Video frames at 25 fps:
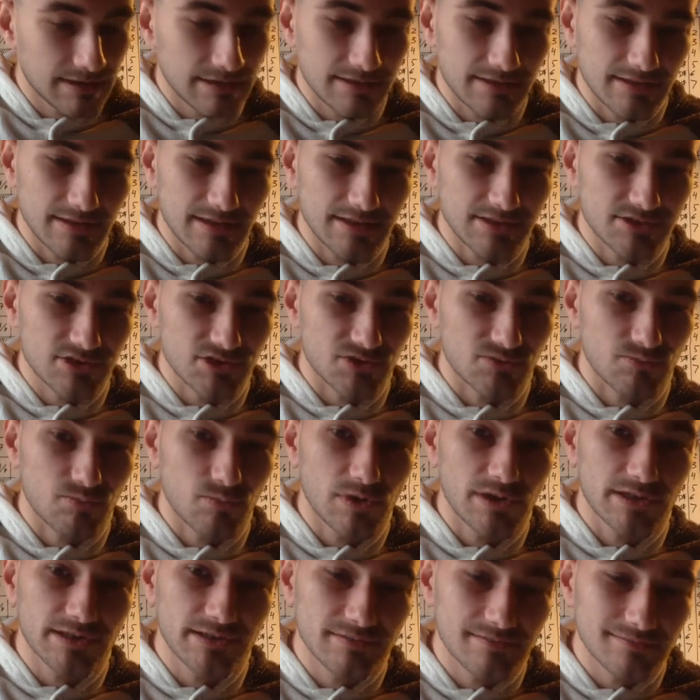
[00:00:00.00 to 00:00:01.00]
not just
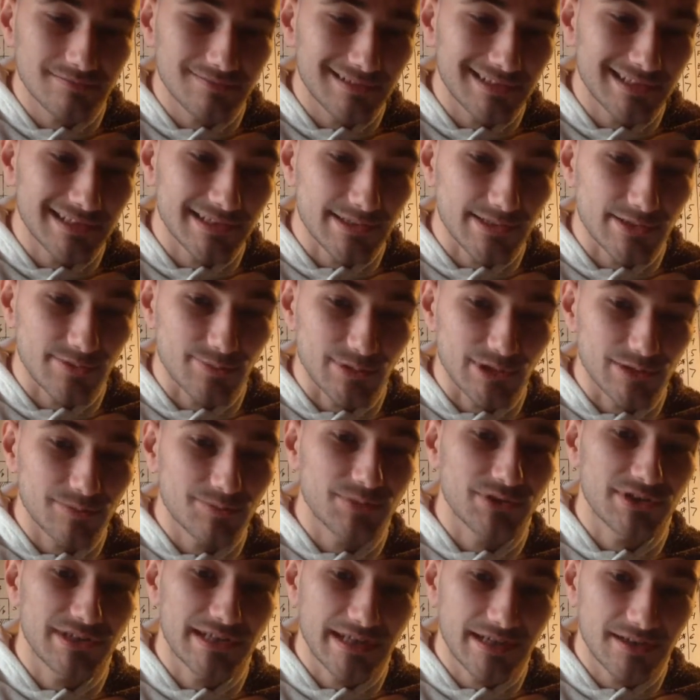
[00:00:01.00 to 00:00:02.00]
one instrument,
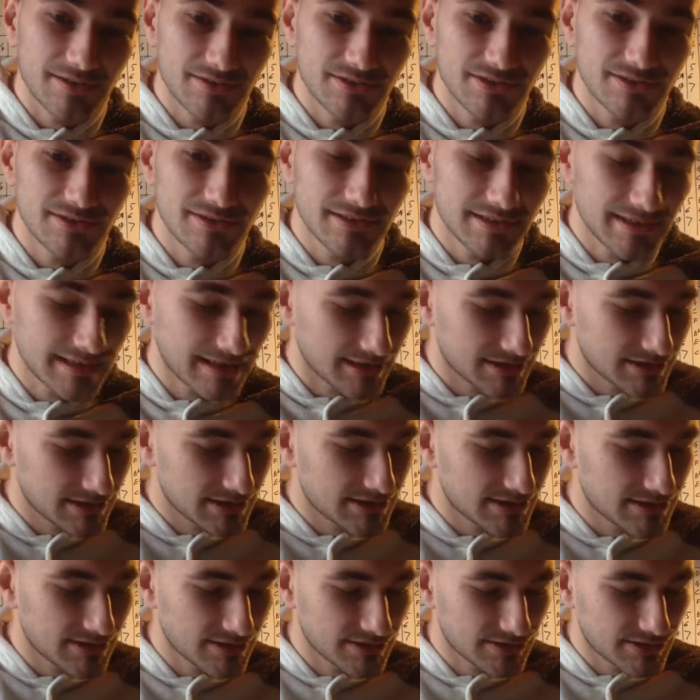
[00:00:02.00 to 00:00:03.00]
but now you can actually
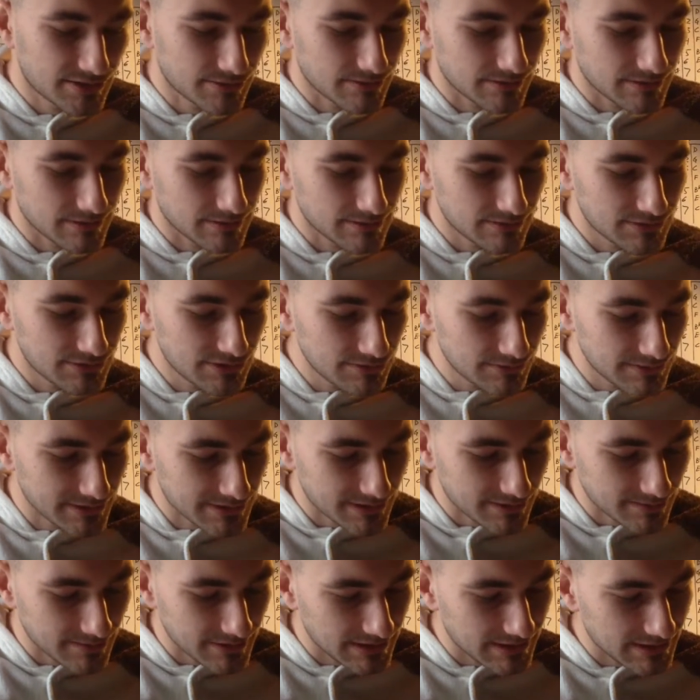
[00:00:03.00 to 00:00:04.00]
start doing two
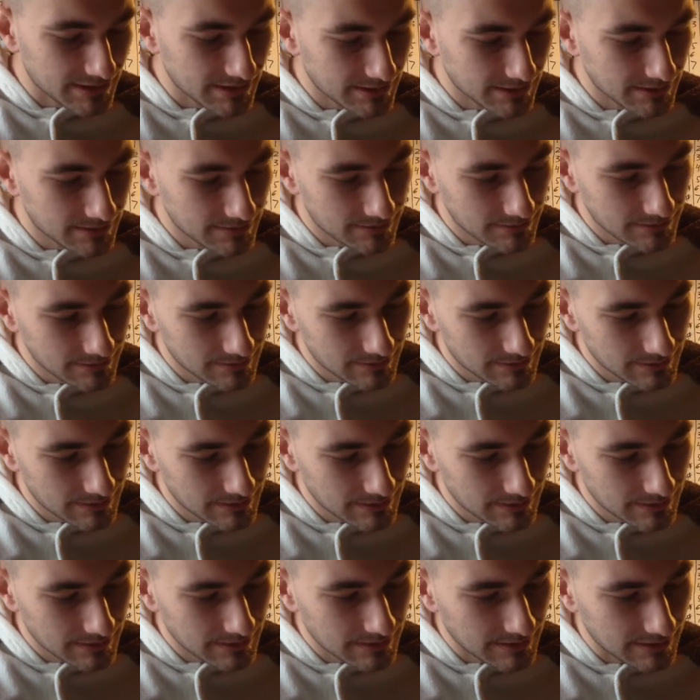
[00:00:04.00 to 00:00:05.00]
instruments
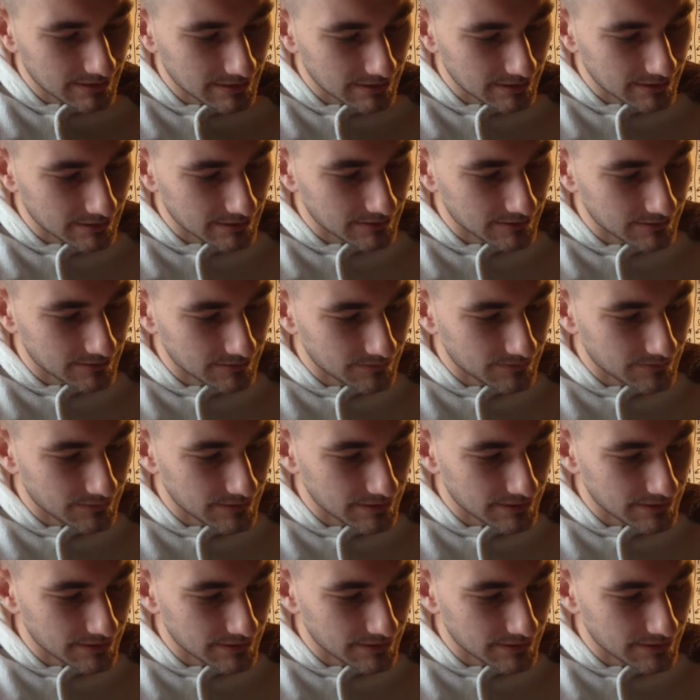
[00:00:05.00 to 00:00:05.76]
of